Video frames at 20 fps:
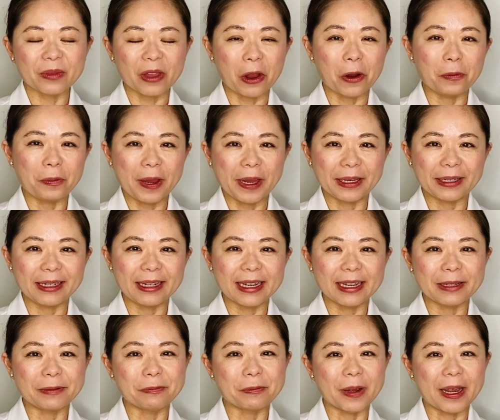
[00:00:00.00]

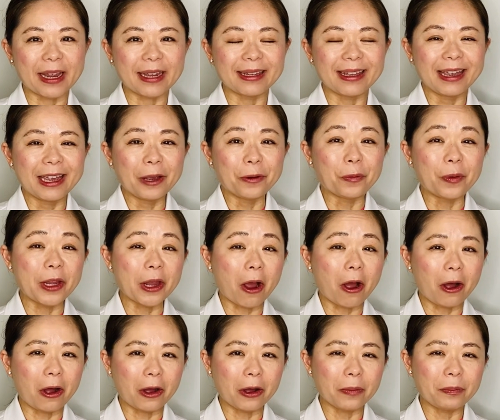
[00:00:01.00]
opinion, but we
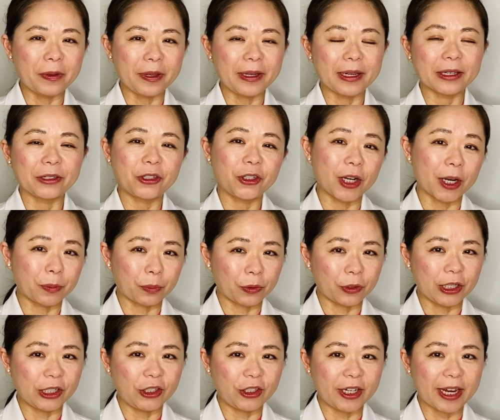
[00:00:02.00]
all begin to
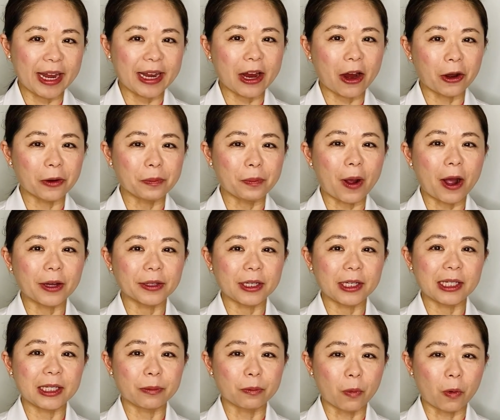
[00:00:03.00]
appreciate our
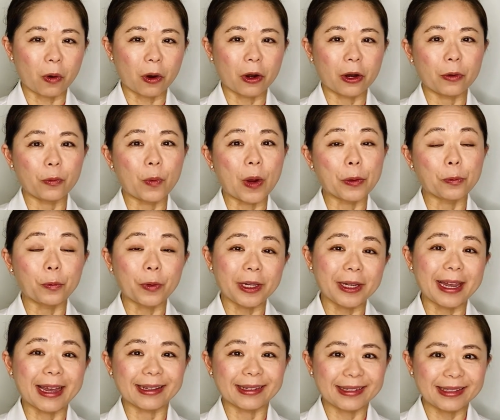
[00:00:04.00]
bodies more when we
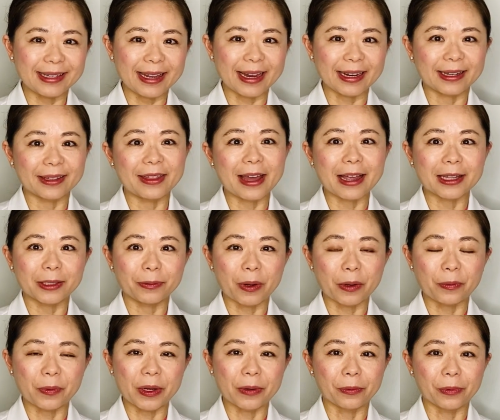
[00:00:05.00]
get sick. That's
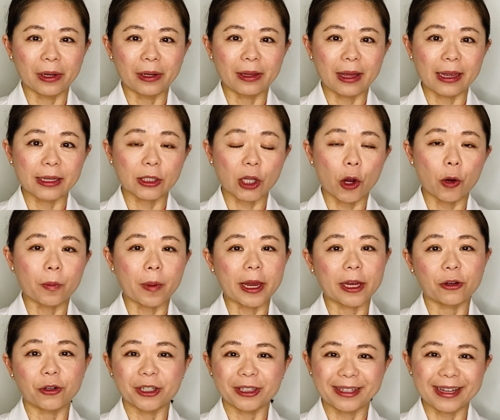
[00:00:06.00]
when we realize, oh my
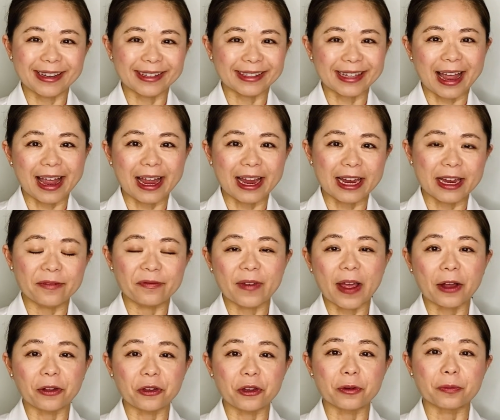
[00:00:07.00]
goodness, I
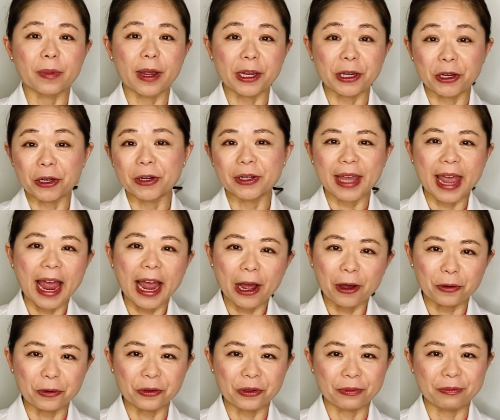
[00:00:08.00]
value my good
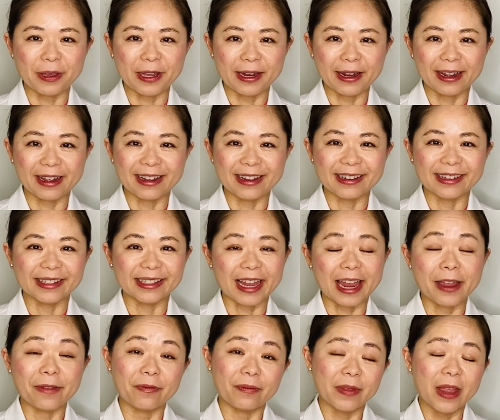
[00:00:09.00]
health, because
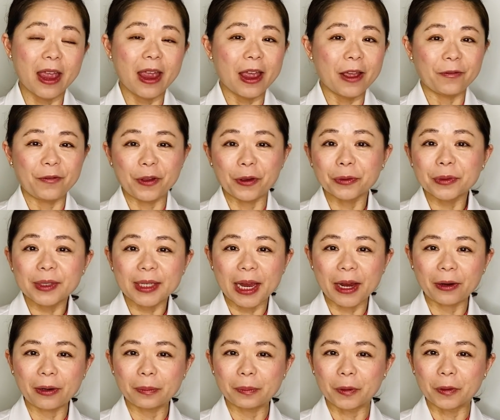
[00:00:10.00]
it feels
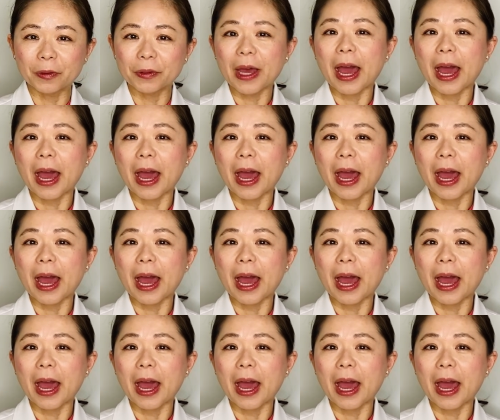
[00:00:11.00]
terrible to